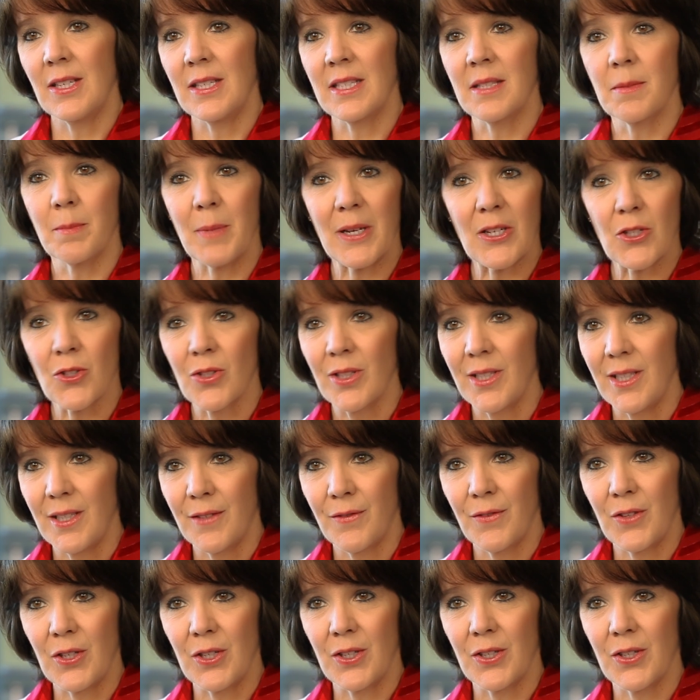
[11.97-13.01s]
especially
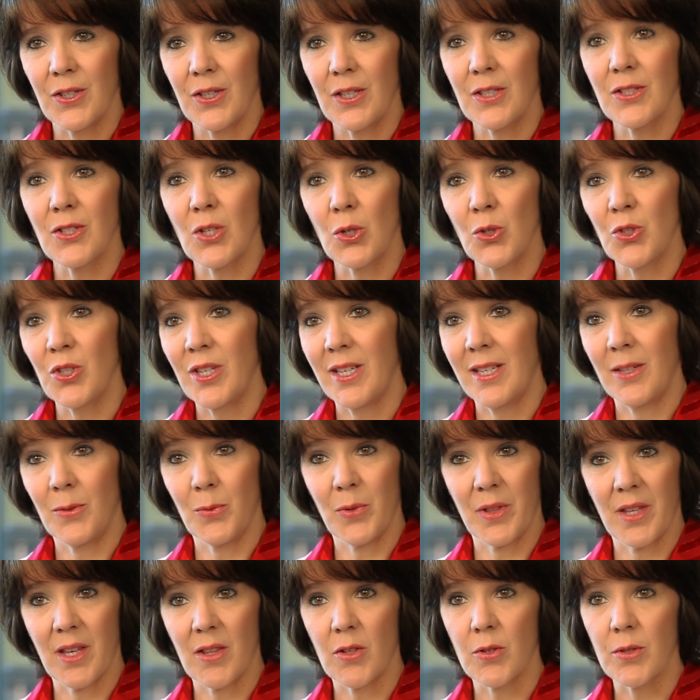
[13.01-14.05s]
if they're associated
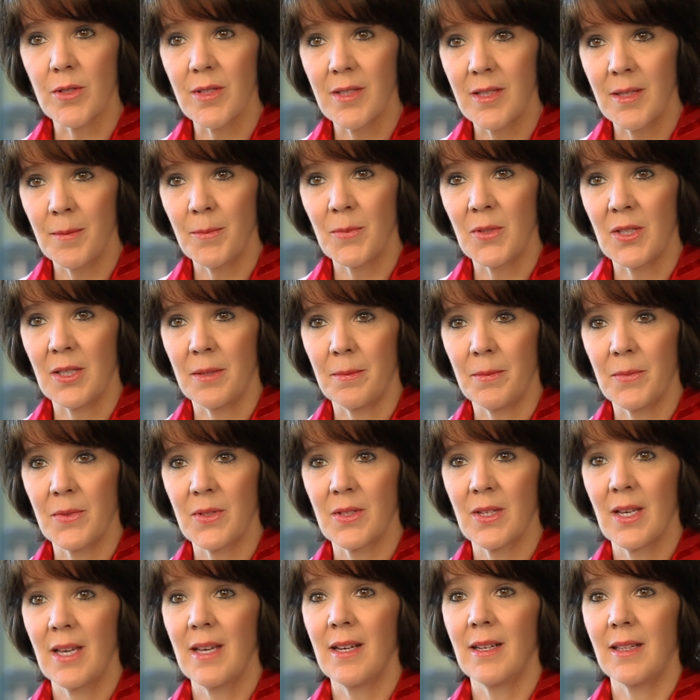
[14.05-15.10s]
with other symptoms
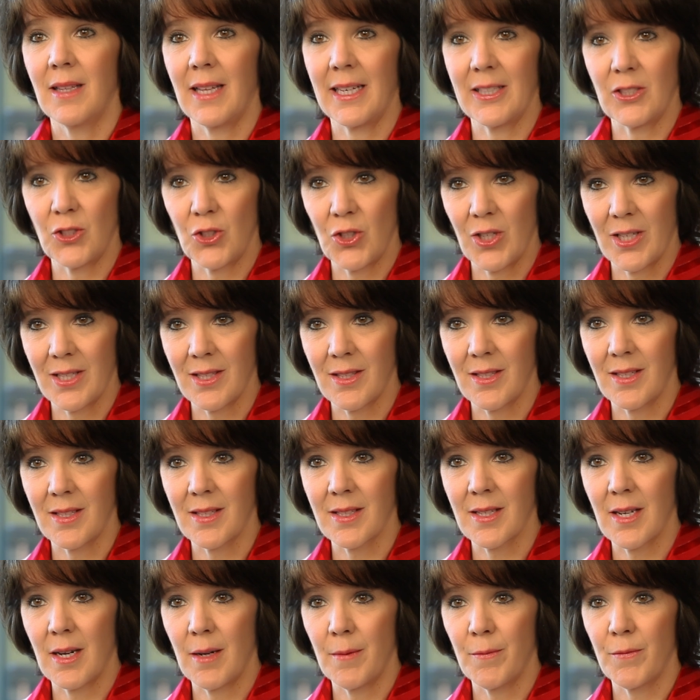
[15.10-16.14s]
like chest
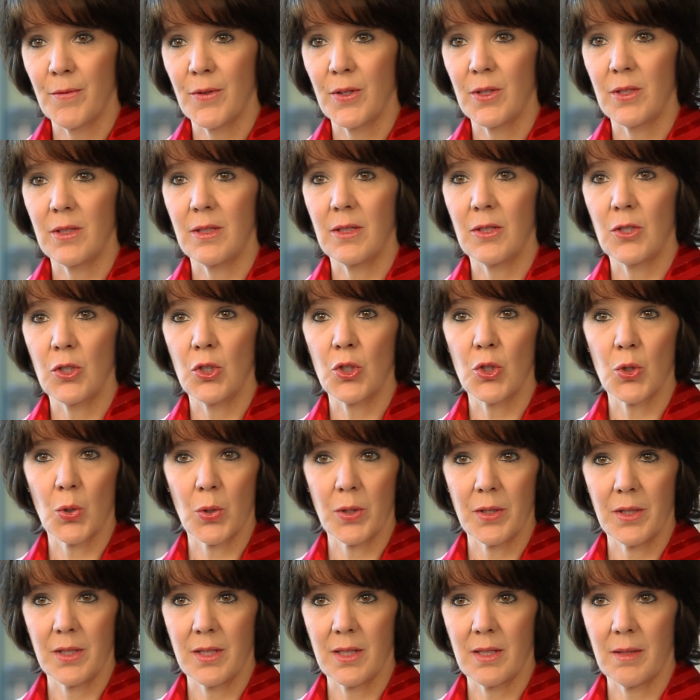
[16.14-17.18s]
discomfort,
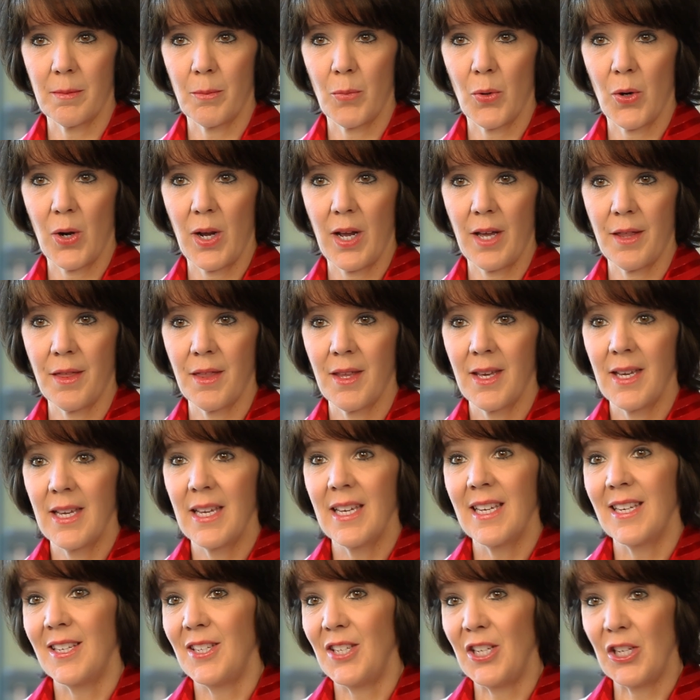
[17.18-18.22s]
shortness of breath,
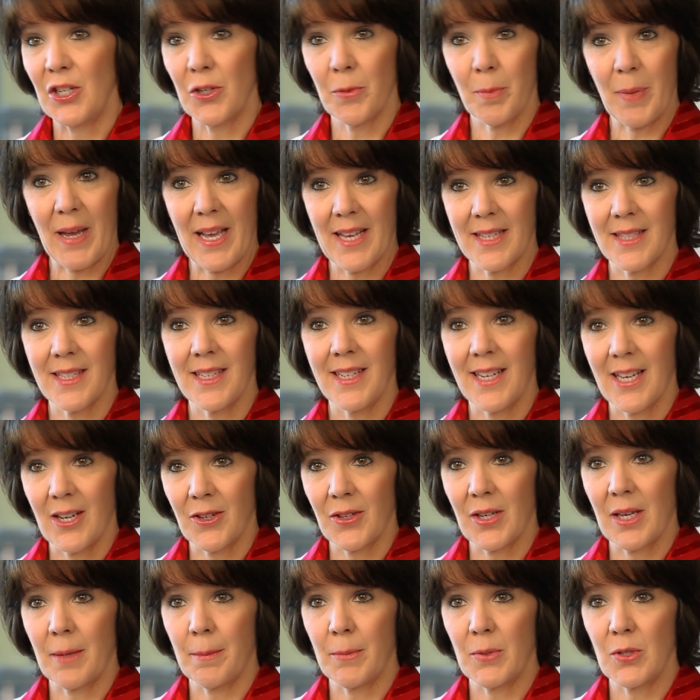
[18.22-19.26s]
near passing
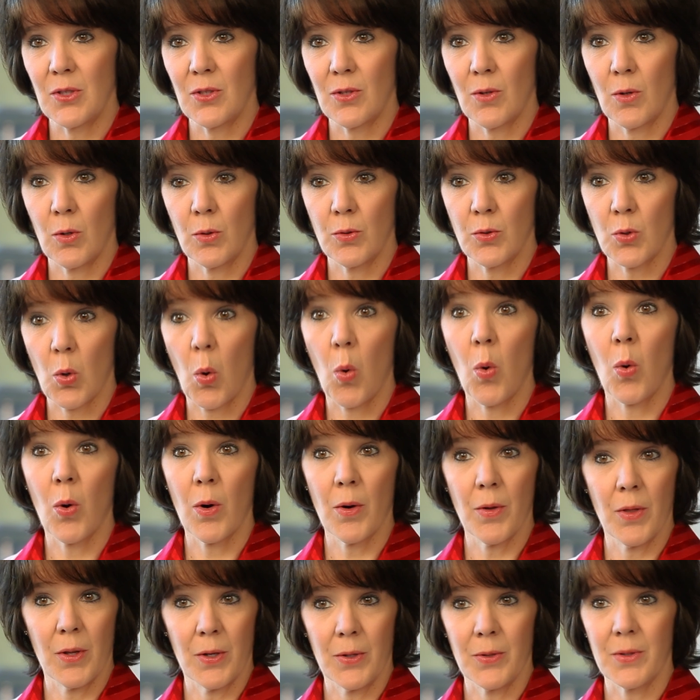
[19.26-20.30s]
out episodes,
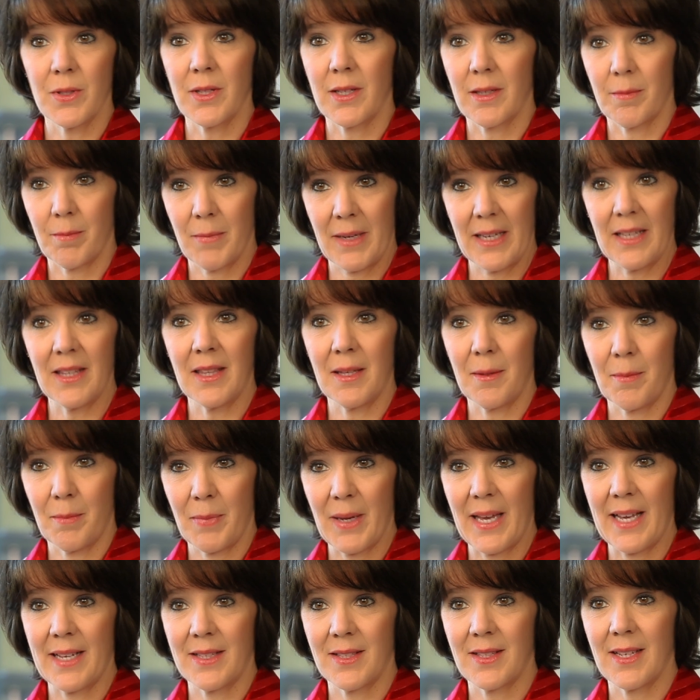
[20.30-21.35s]
or those that make them
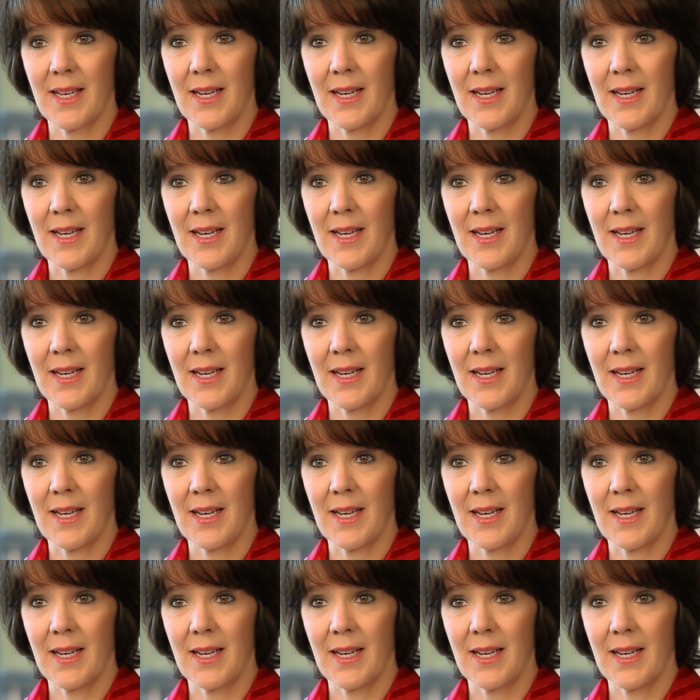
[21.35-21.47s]
pass